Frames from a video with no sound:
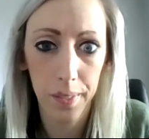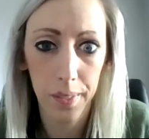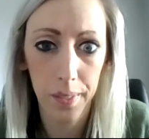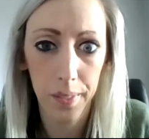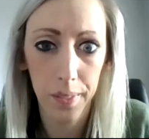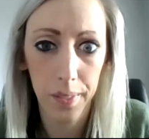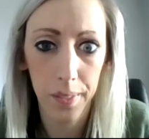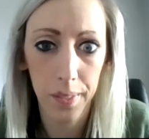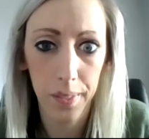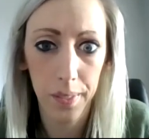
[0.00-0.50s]

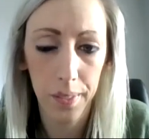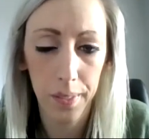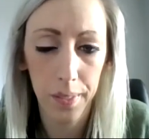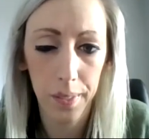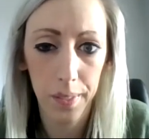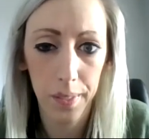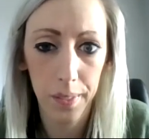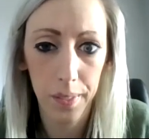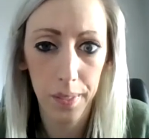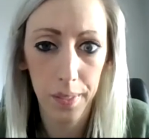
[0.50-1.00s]

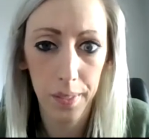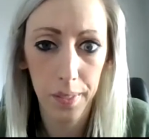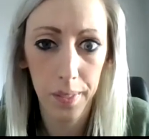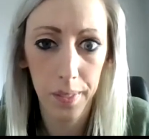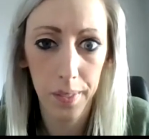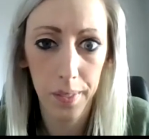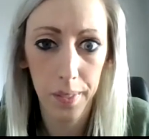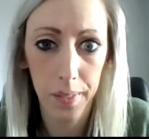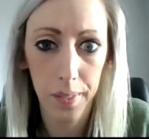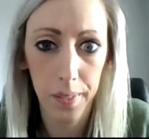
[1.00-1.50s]

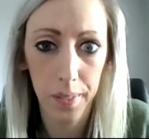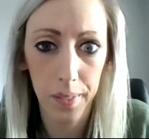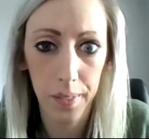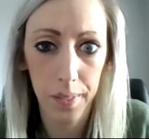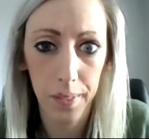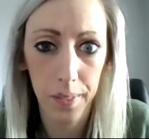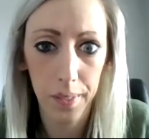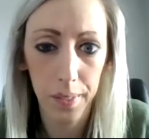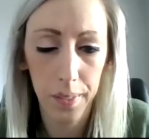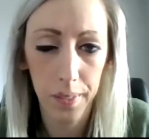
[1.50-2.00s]

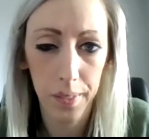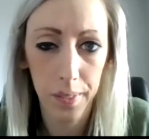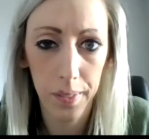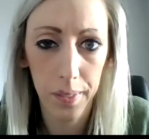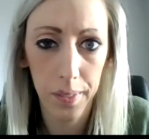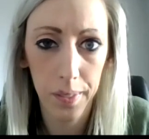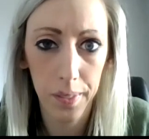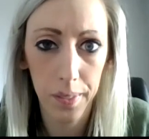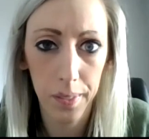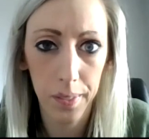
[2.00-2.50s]

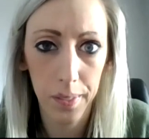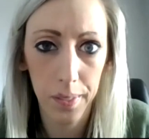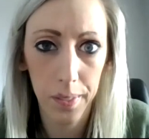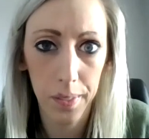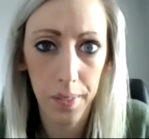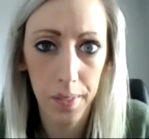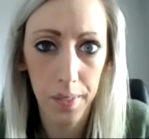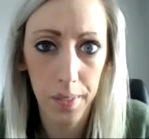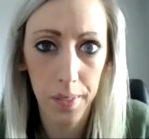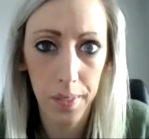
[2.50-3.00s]

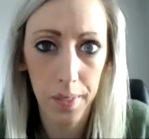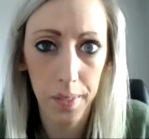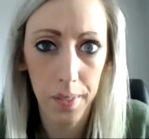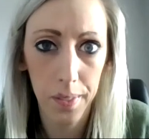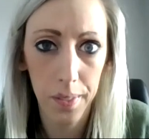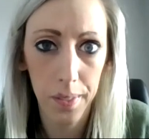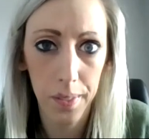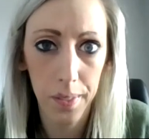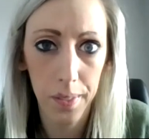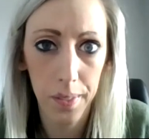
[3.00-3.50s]

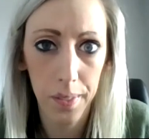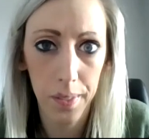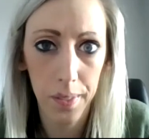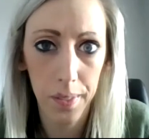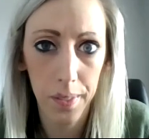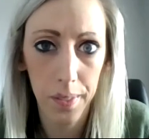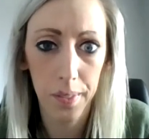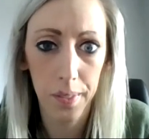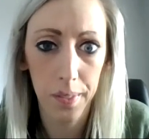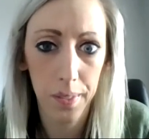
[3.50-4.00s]

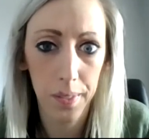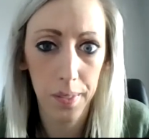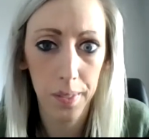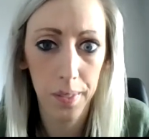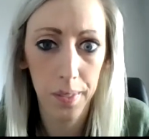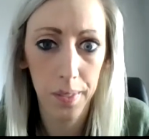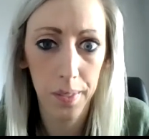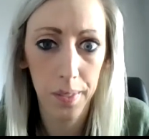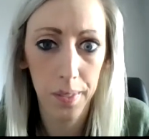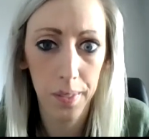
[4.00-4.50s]

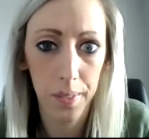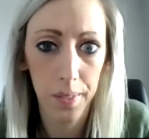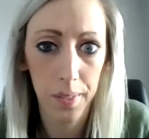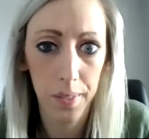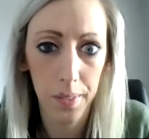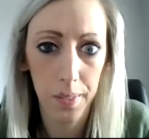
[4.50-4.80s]
This person isn't speaking.